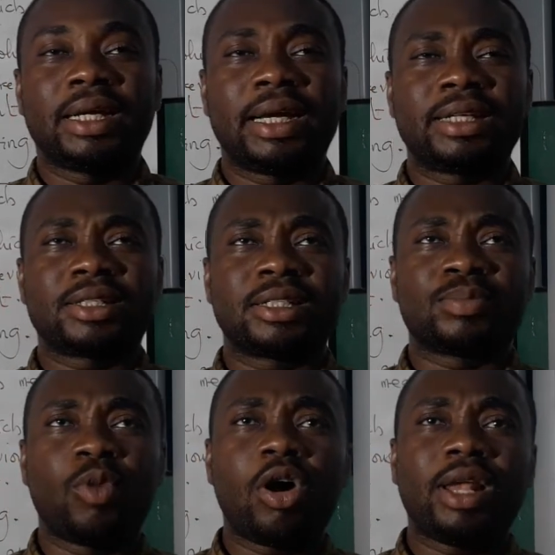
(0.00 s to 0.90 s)

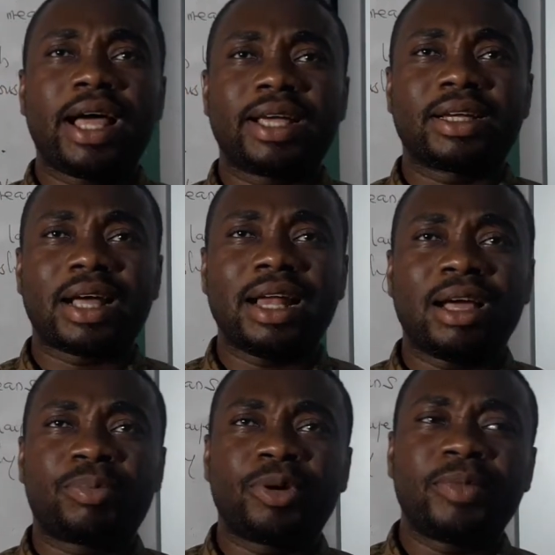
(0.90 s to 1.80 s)
it's more like,
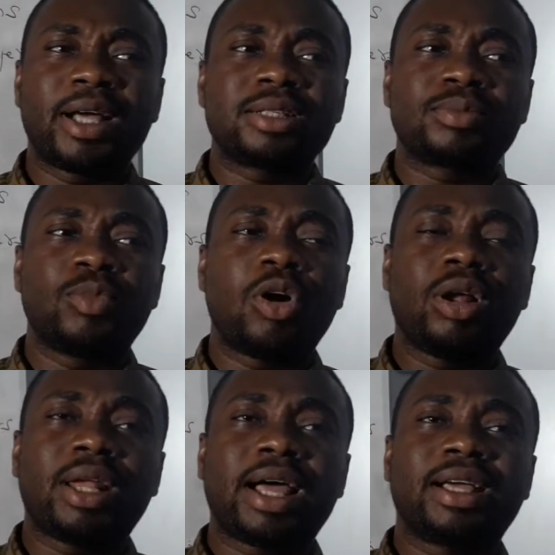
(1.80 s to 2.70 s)
alla prima is
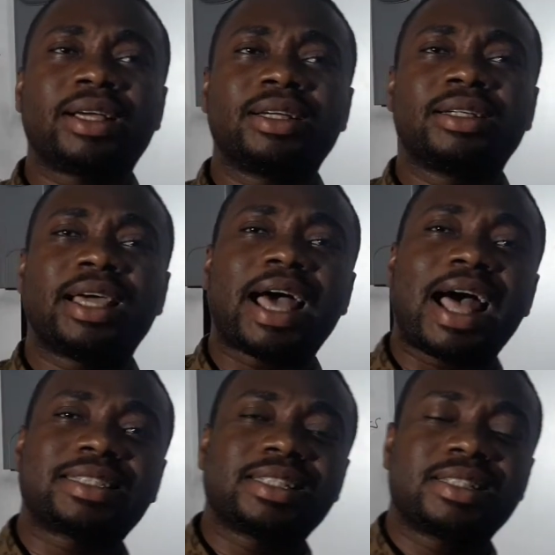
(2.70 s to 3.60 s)
more like the
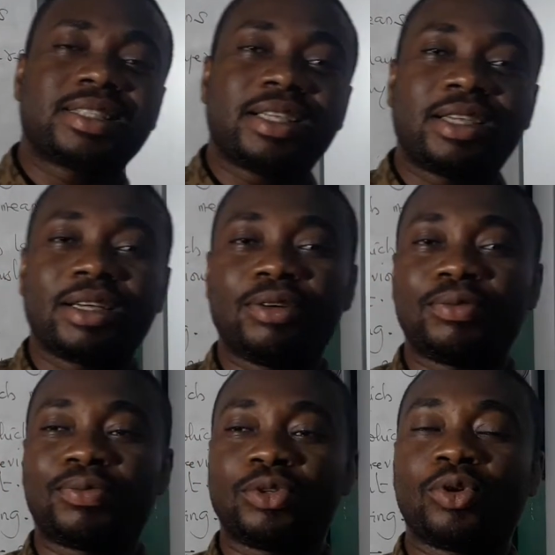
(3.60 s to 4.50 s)
artistic
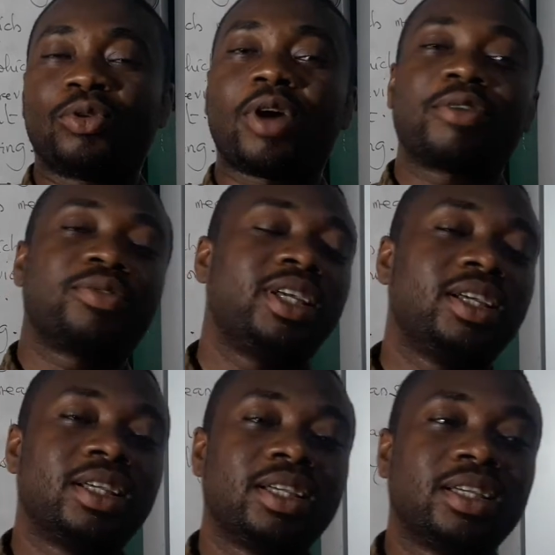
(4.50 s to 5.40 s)
photography
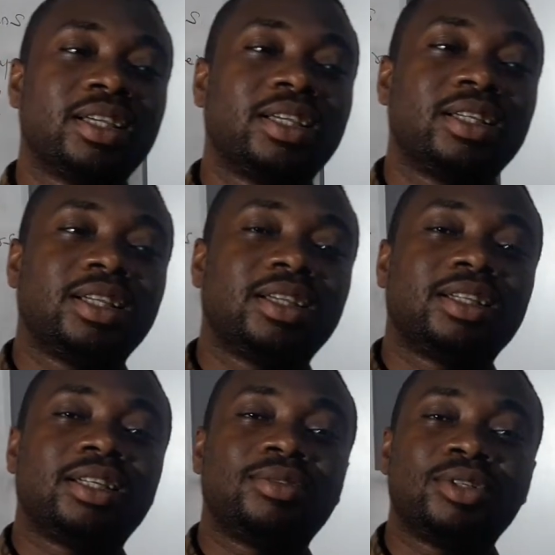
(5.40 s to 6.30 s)

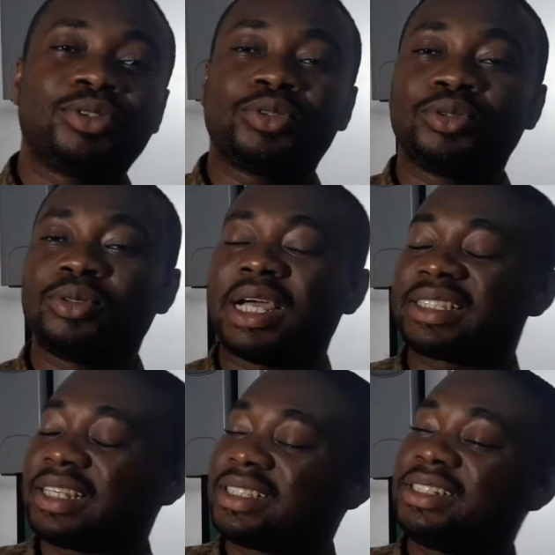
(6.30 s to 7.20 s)
given to a
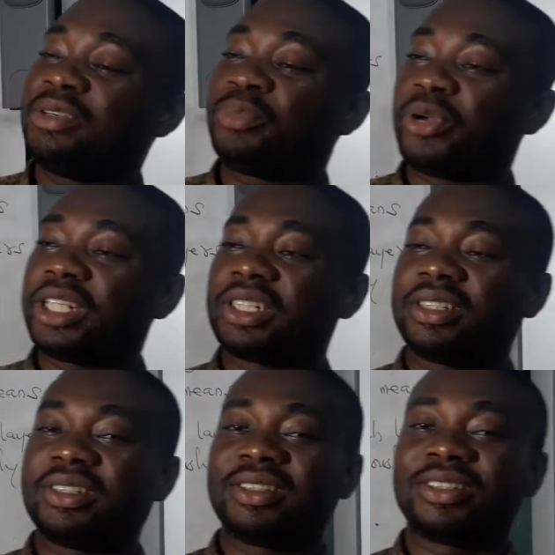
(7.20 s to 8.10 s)
certain impression.
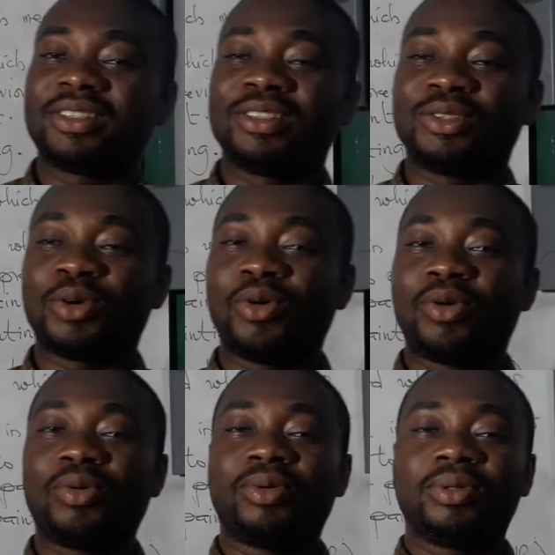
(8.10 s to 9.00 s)

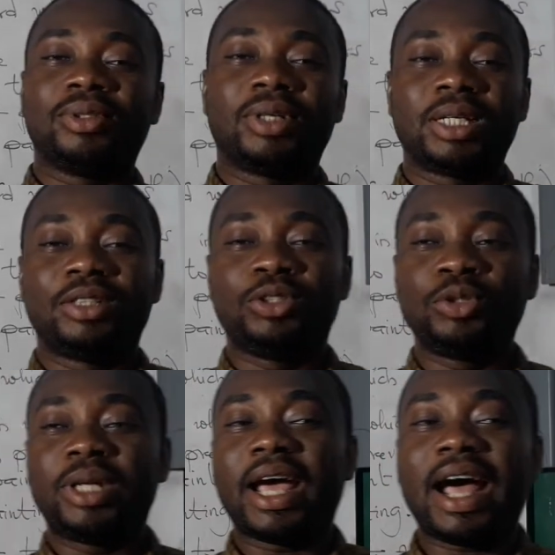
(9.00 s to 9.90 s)
So
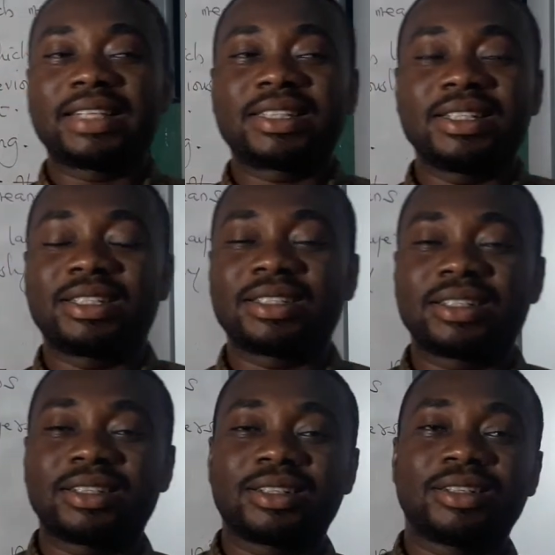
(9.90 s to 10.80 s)
you, the
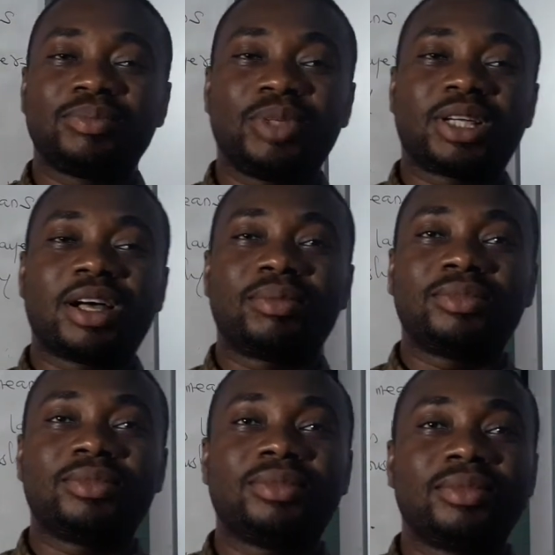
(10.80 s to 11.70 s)
artist,
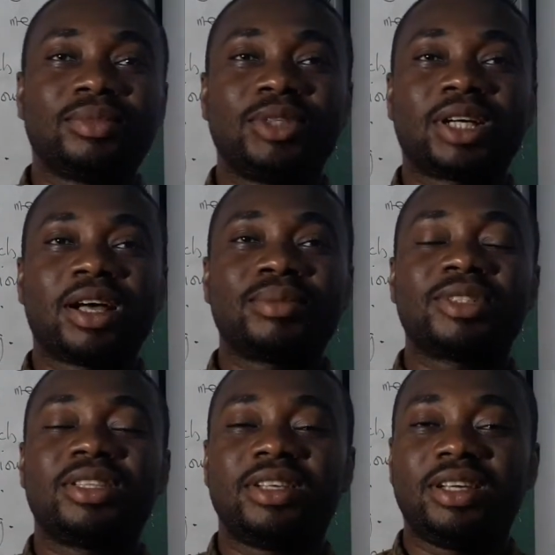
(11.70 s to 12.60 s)
becomes
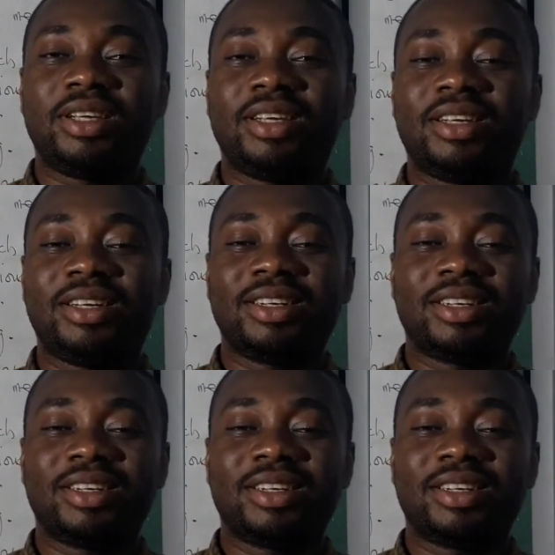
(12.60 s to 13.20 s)
the